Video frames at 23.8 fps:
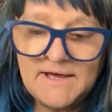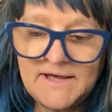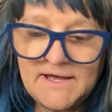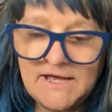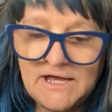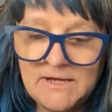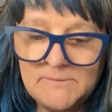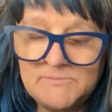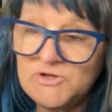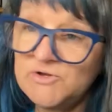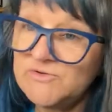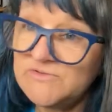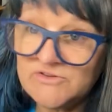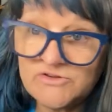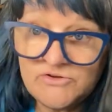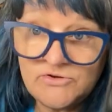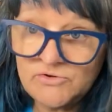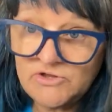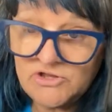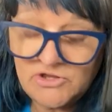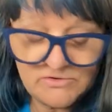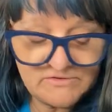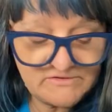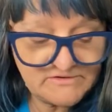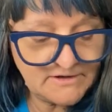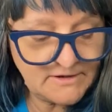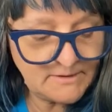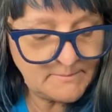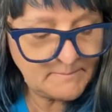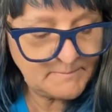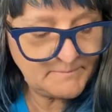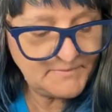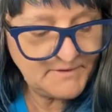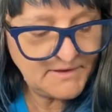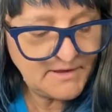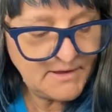Use a new Q-tip,
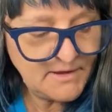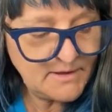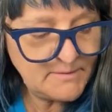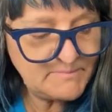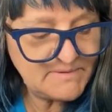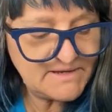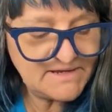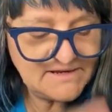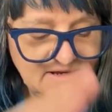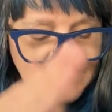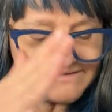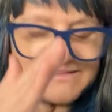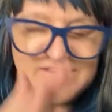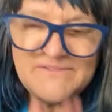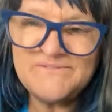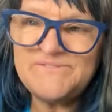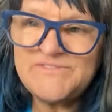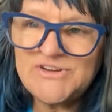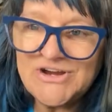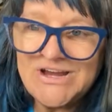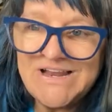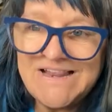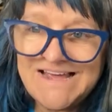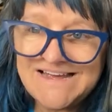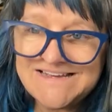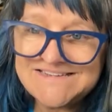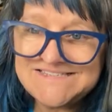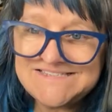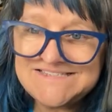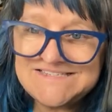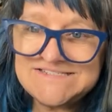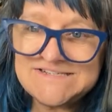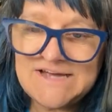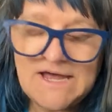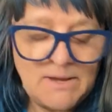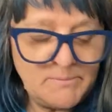because the very last
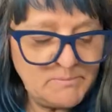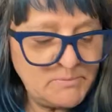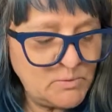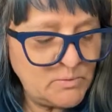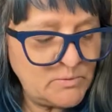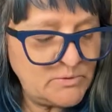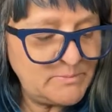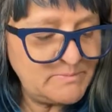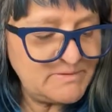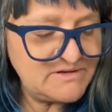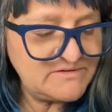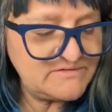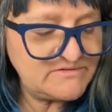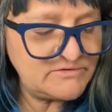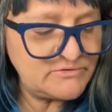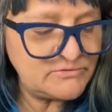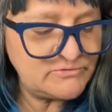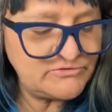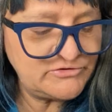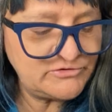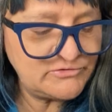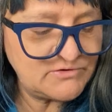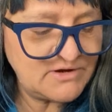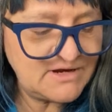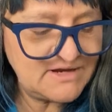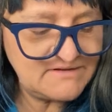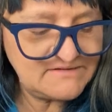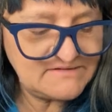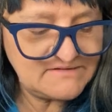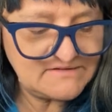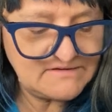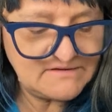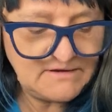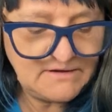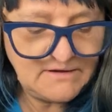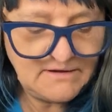step will be to
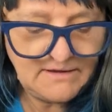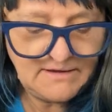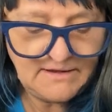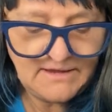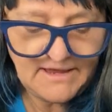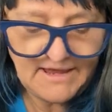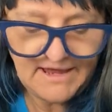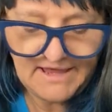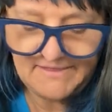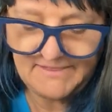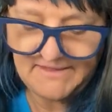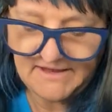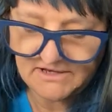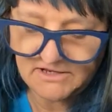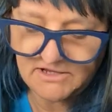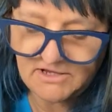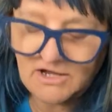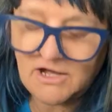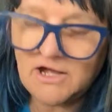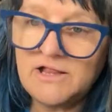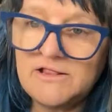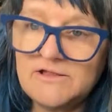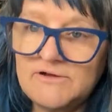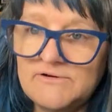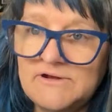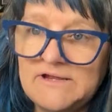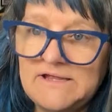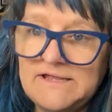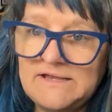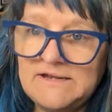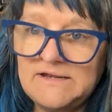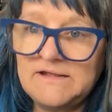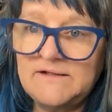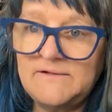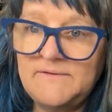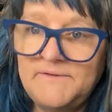trace and then color
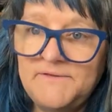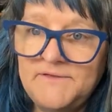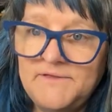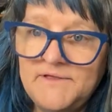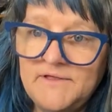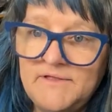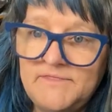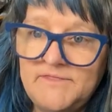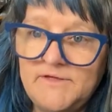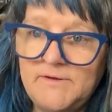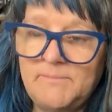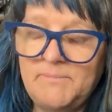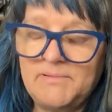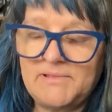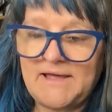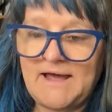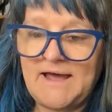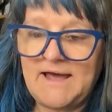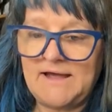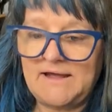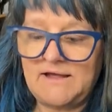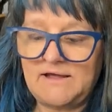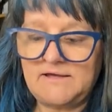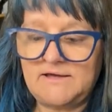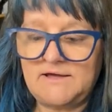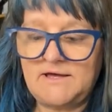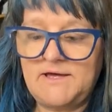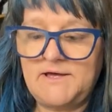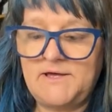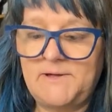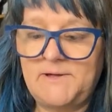in the black